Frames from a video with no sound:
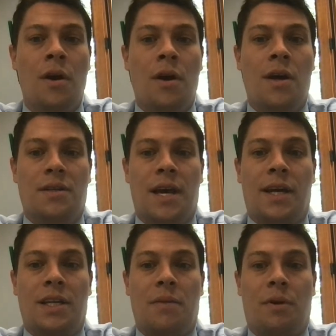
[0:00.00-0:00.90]
His
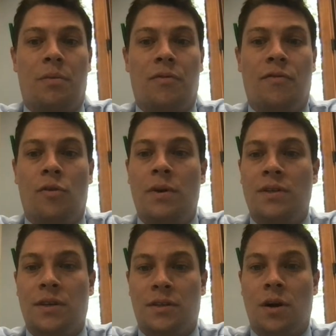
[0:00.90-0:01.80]
academic
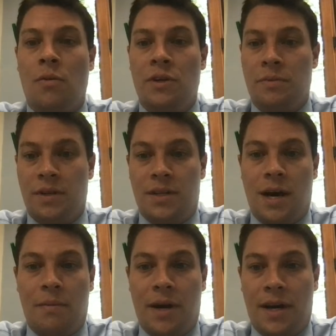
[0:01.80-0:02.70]
performance has always been
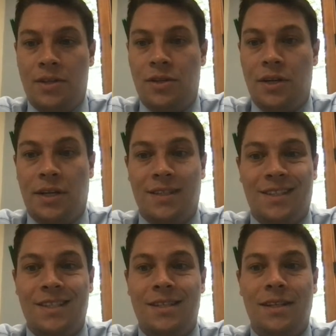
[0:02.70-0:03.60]
top-notch, and he
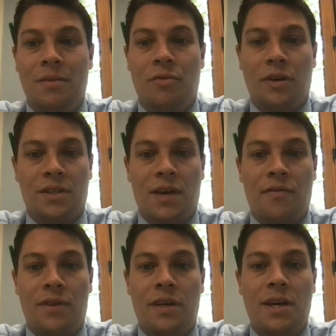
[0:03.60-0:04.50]
consistently brings
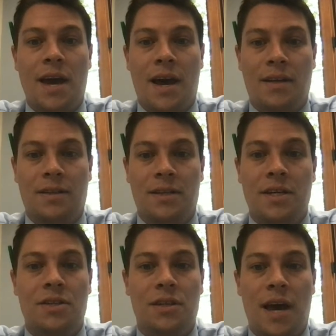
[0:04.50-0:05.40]
everything he has to
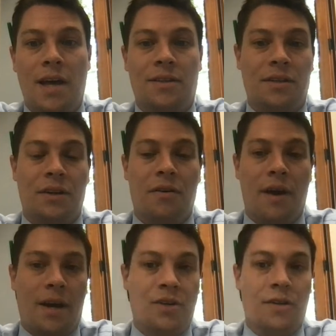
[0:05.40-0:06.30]
each task and
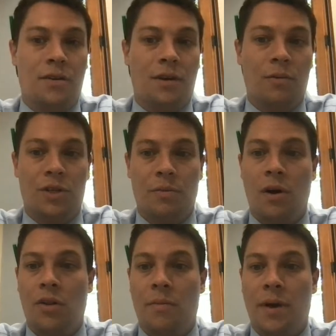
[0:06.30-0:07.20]
interaction. I wish him
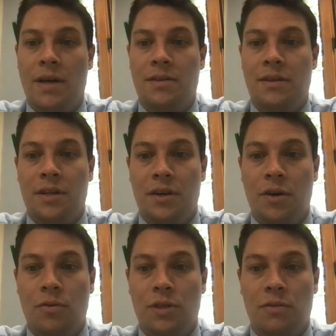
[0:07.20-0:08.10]
all the best, and he
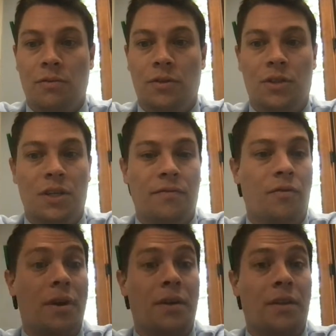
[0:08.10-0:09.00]
knows he will achieve
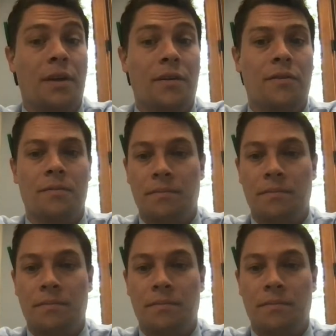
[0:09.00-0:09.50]
great things.